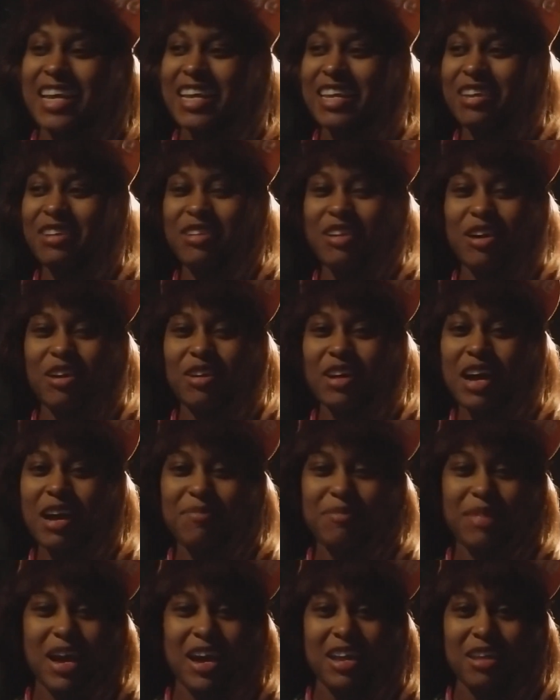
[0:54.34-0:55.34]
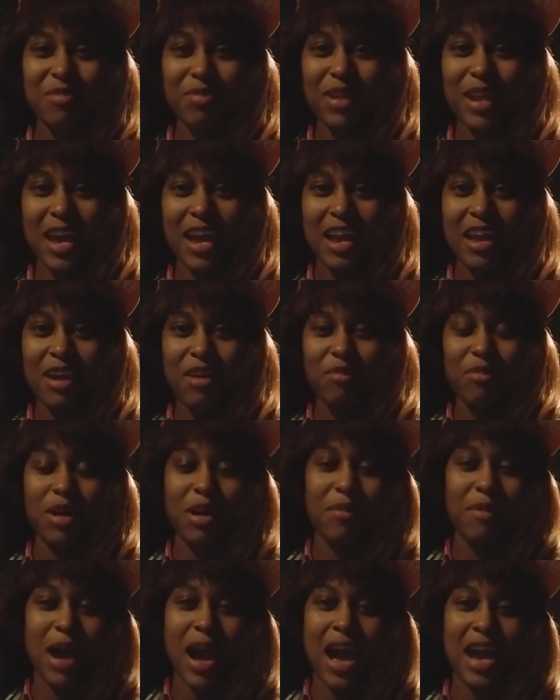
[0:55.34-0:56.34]
You know, come out and play.
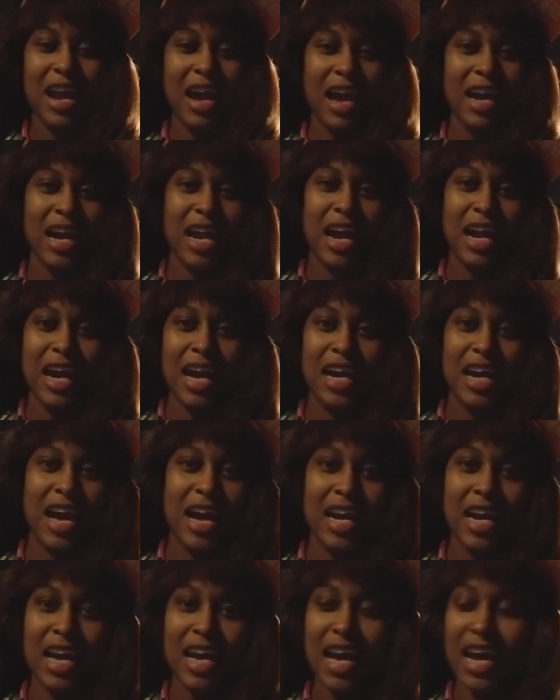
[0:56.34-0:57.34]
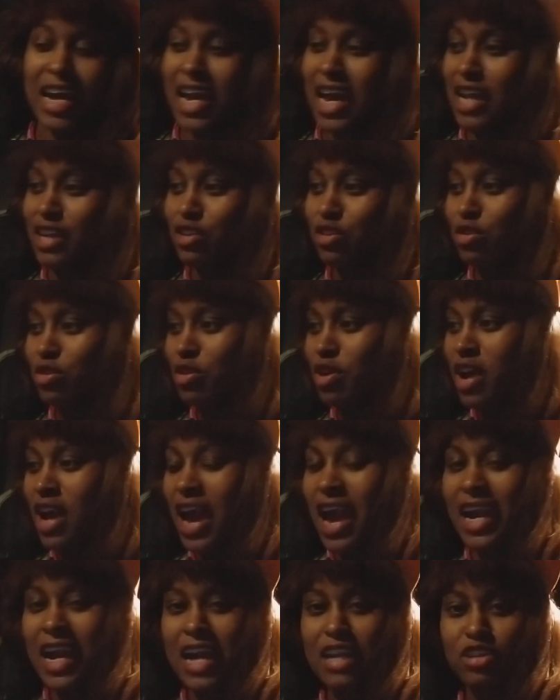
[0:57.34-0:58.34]
Well, I, I got, I got, I got, I got to do,
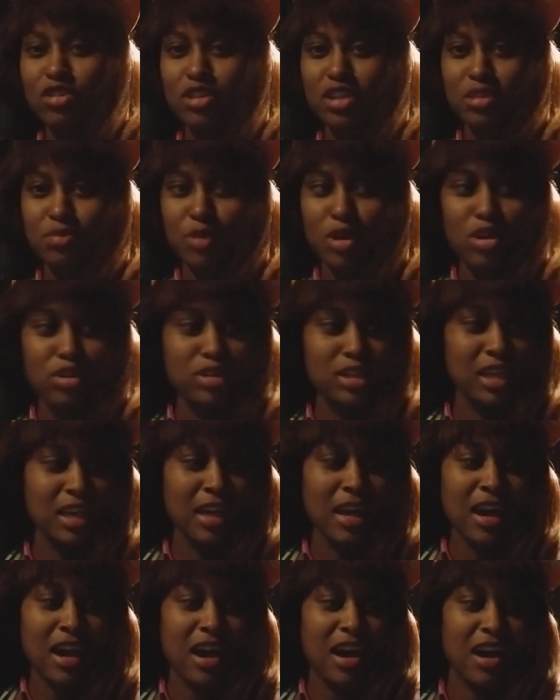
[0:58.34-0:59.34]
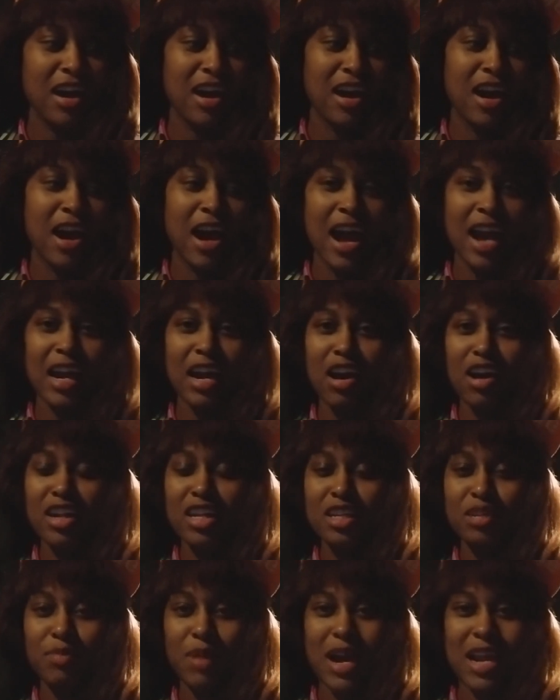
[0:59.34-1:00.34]
I got to do this music. Uh, I got all
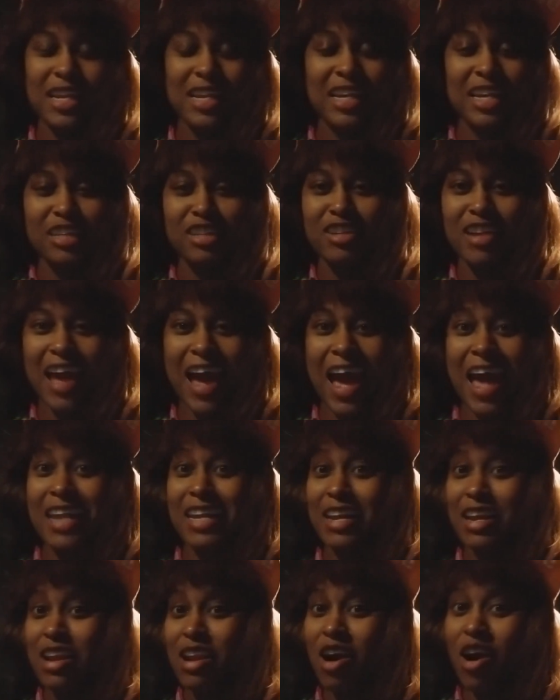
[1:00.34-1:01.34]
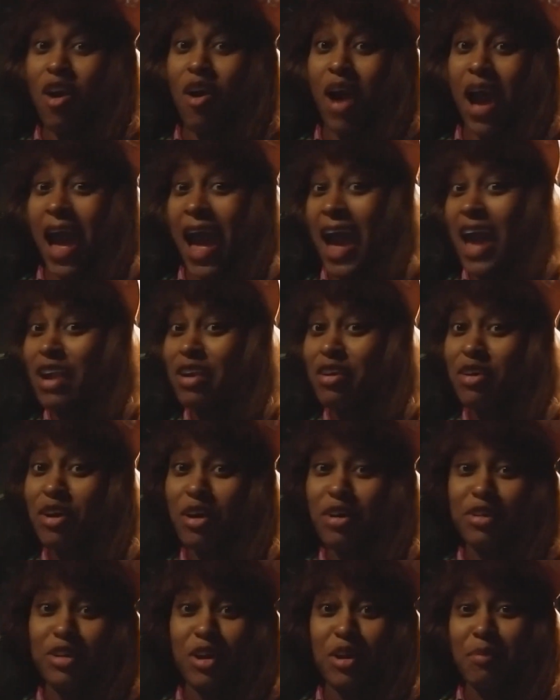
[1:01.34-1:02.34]
this money. And she, like, I know I don't
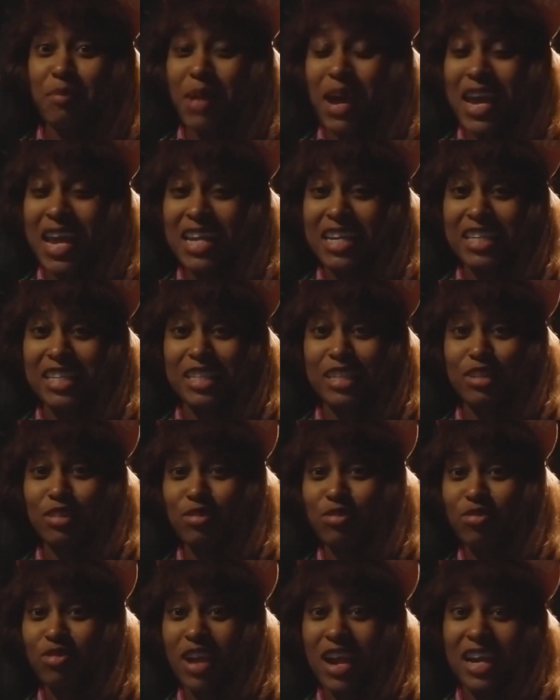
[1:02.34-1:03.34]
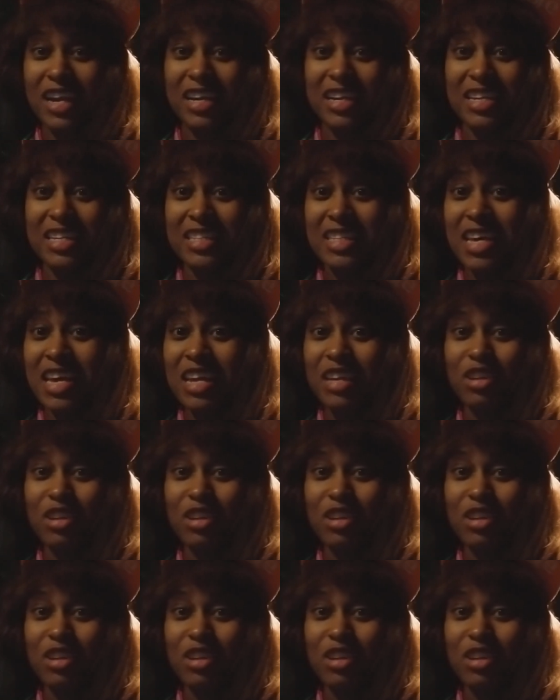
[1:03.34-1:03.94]
owe no money to see records.